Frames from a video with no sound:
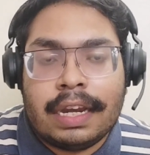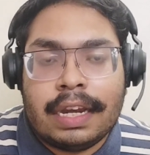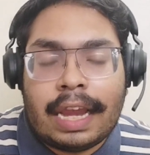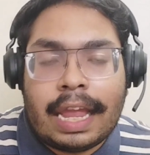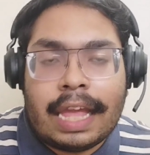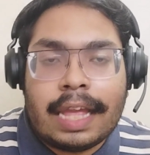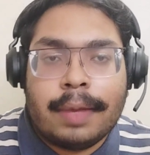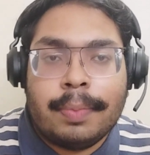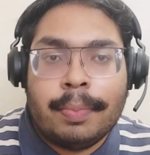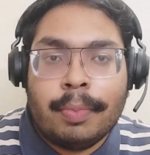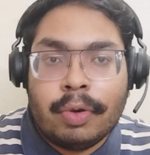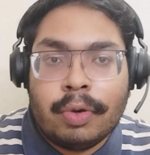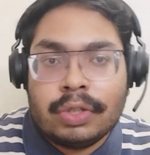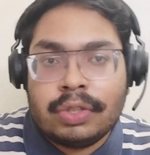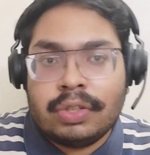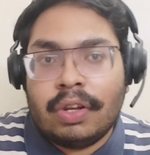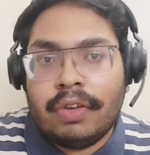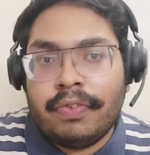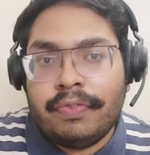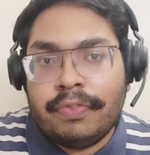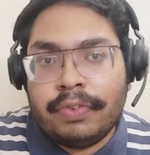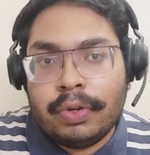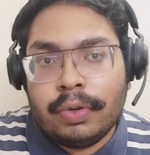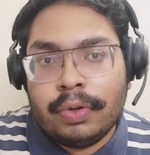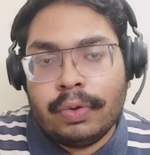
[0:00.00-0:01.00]
like most
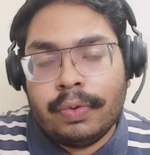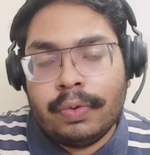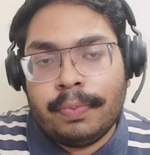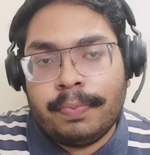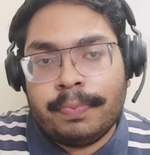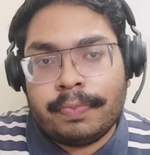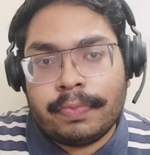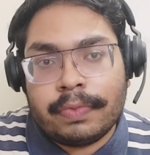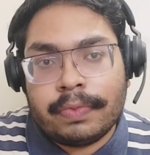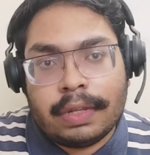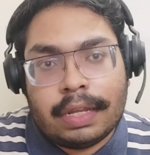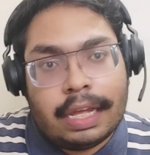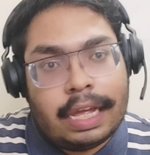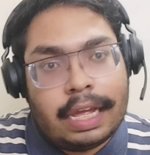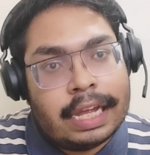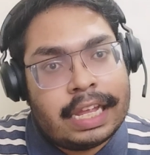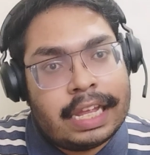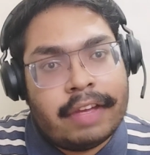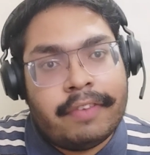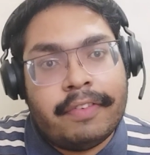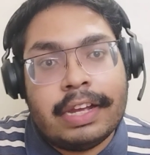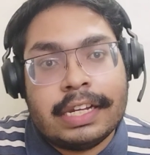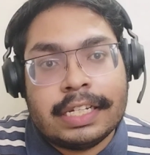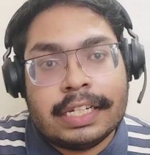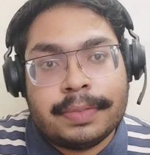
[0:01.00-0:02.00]
of you, I
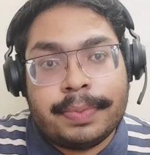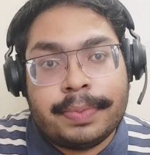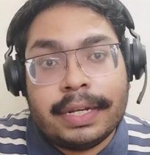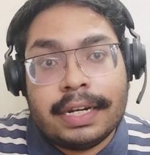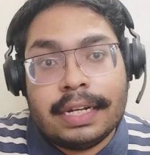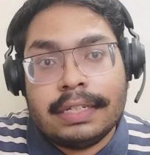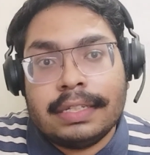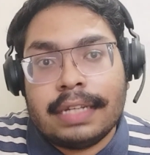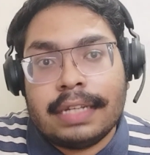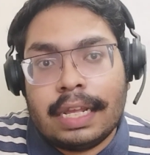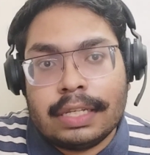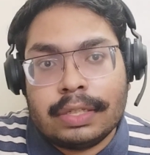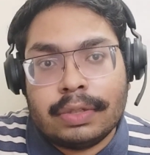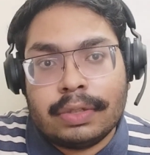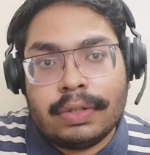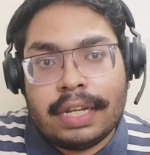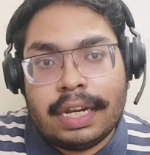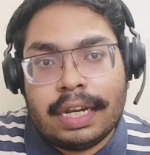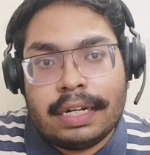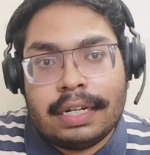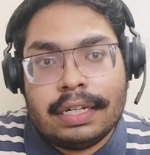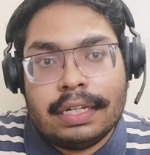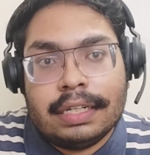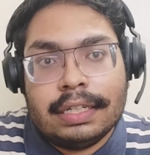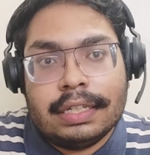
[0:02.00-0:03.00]
have experienced also
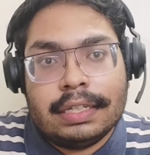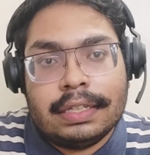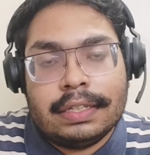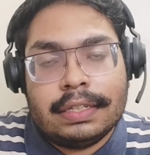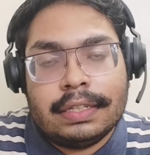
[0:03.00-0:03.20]
that